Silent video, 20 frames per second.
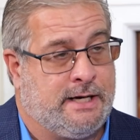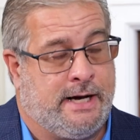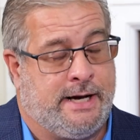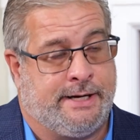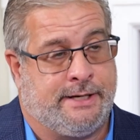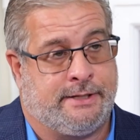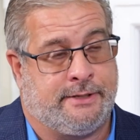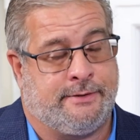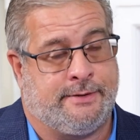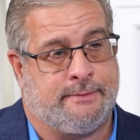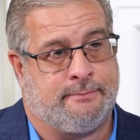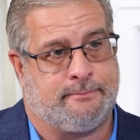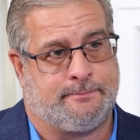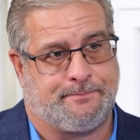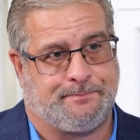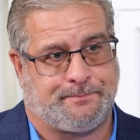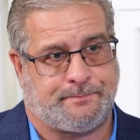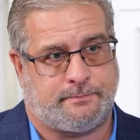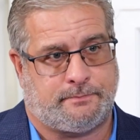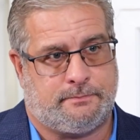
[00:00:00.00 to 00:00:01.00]
hire, and
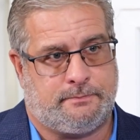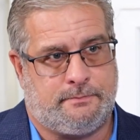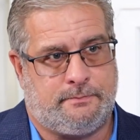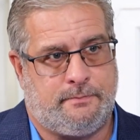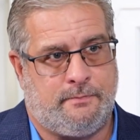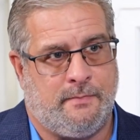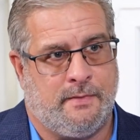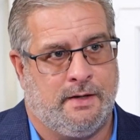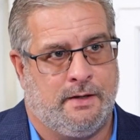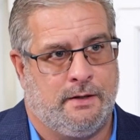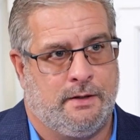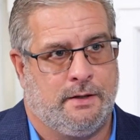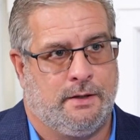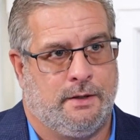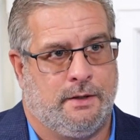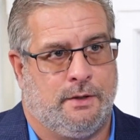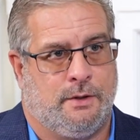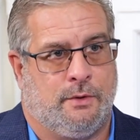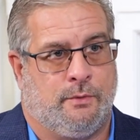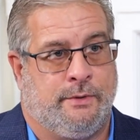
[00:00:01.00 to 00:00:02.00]

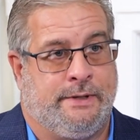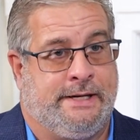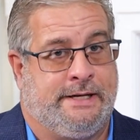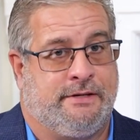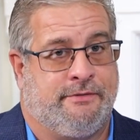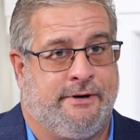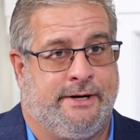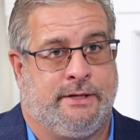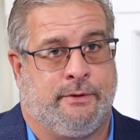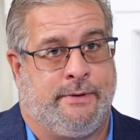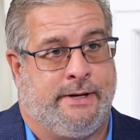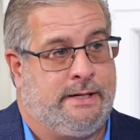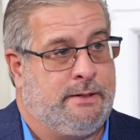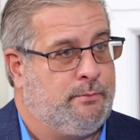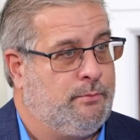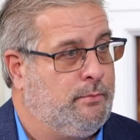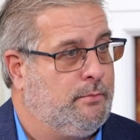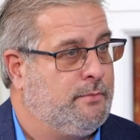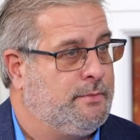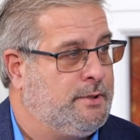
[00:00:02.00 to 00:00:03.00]
we need to find a way
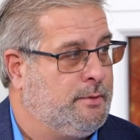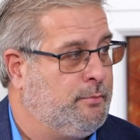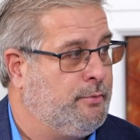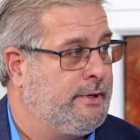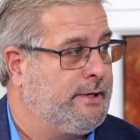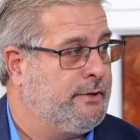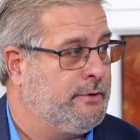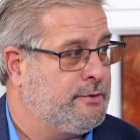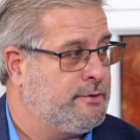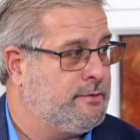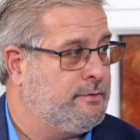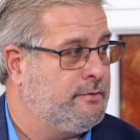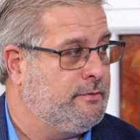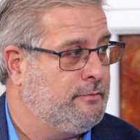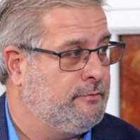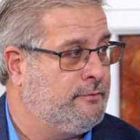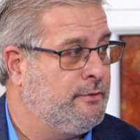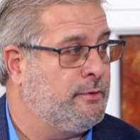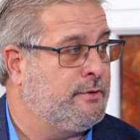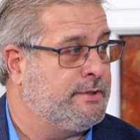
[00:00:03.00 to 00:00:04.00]
to bring those
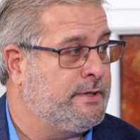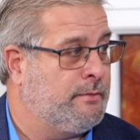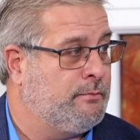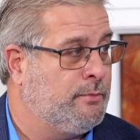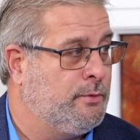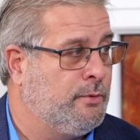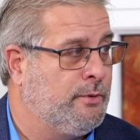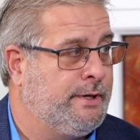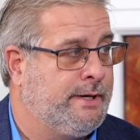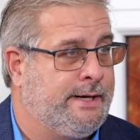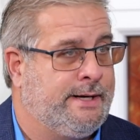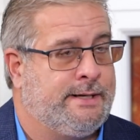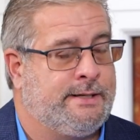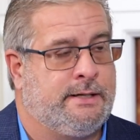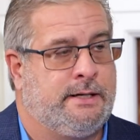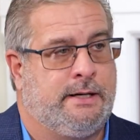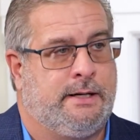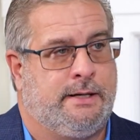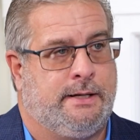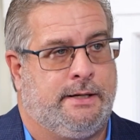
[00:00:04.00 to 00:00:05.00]
folks on board.
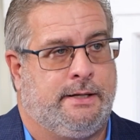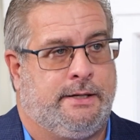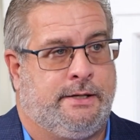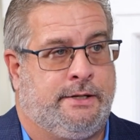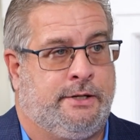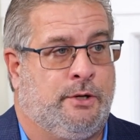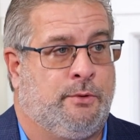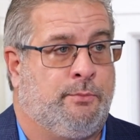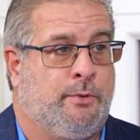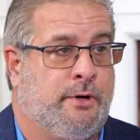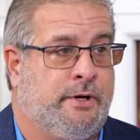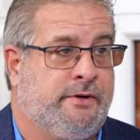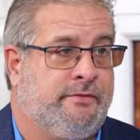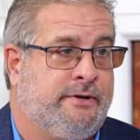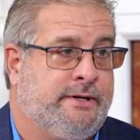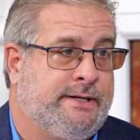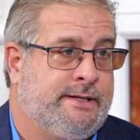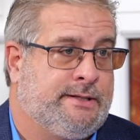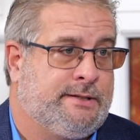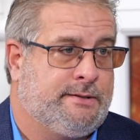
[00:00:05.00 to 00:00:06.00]
And part of
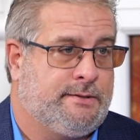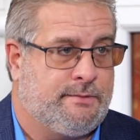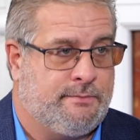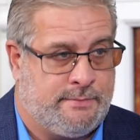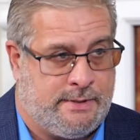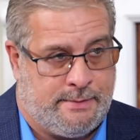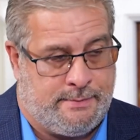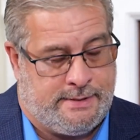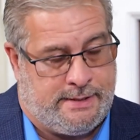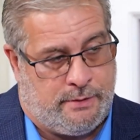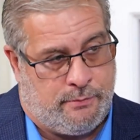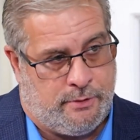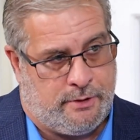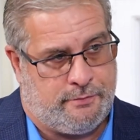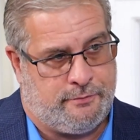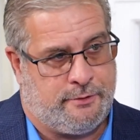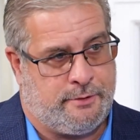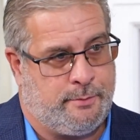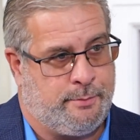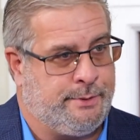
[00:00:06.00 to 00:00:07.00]
it is maybe they
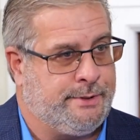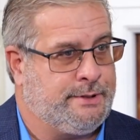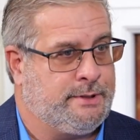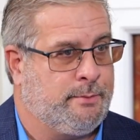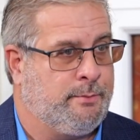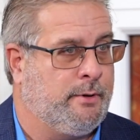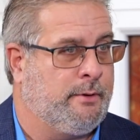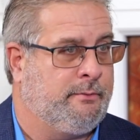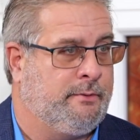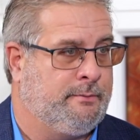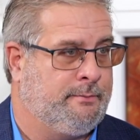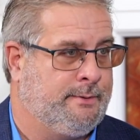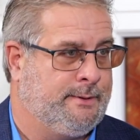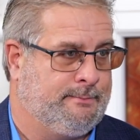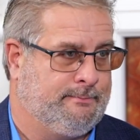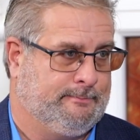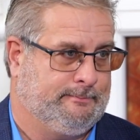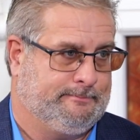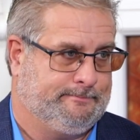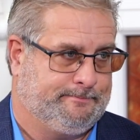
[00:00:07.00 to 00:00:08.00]
work for the police department,
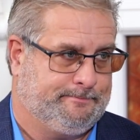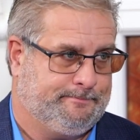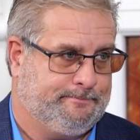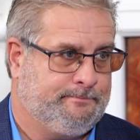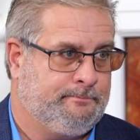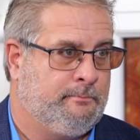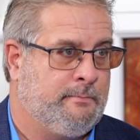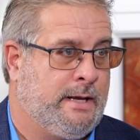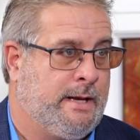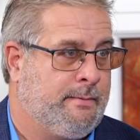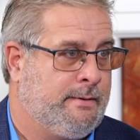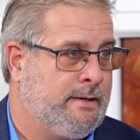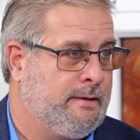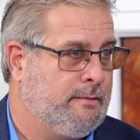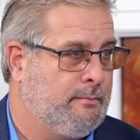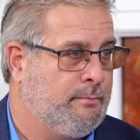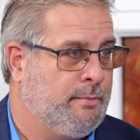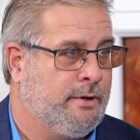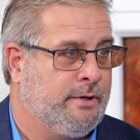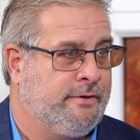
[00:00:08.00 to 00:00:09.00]
but
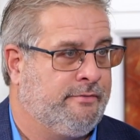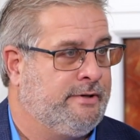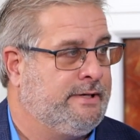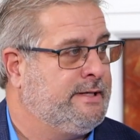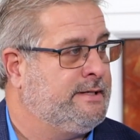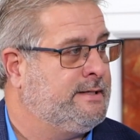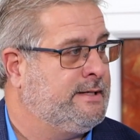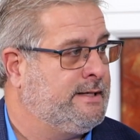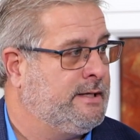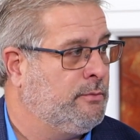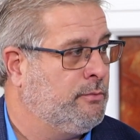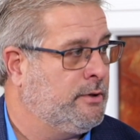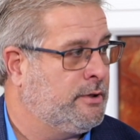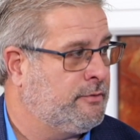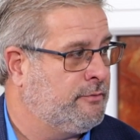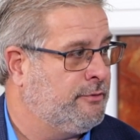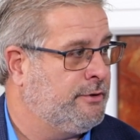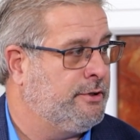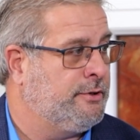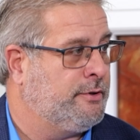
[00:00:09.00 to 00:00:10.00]
maybe part of it is that they
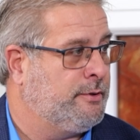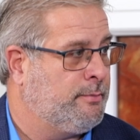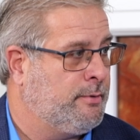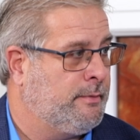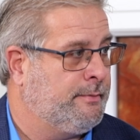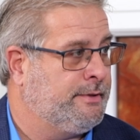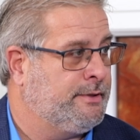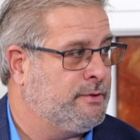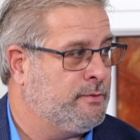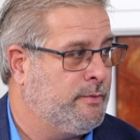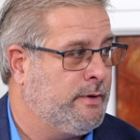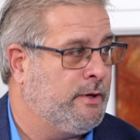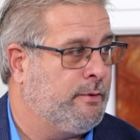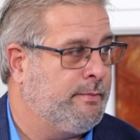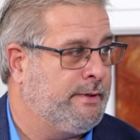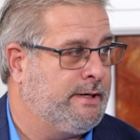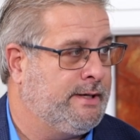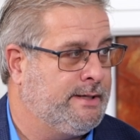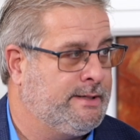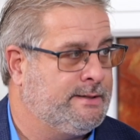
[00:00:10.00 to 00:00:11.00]
work for your department as well,
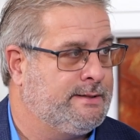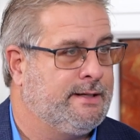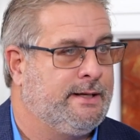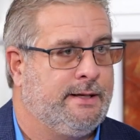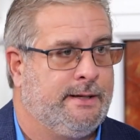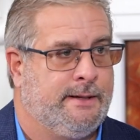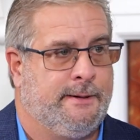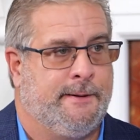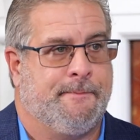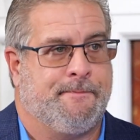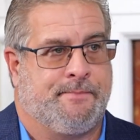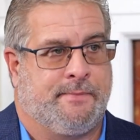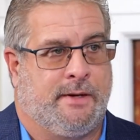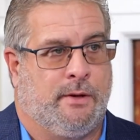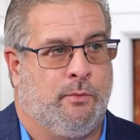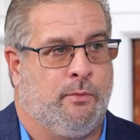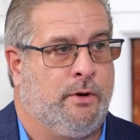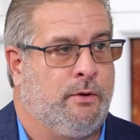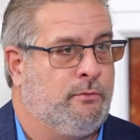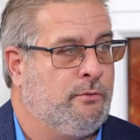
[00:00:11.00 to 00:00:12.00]
because
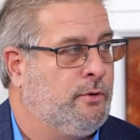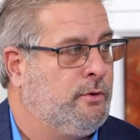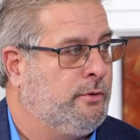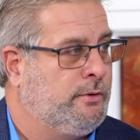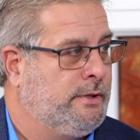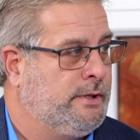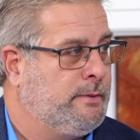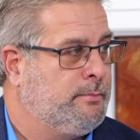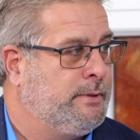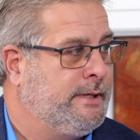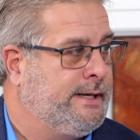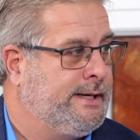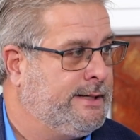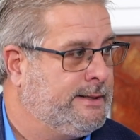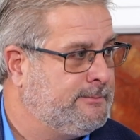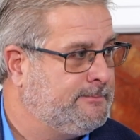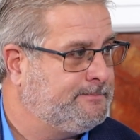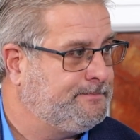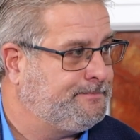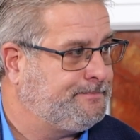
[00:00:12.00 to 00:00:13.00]
what role are they playing,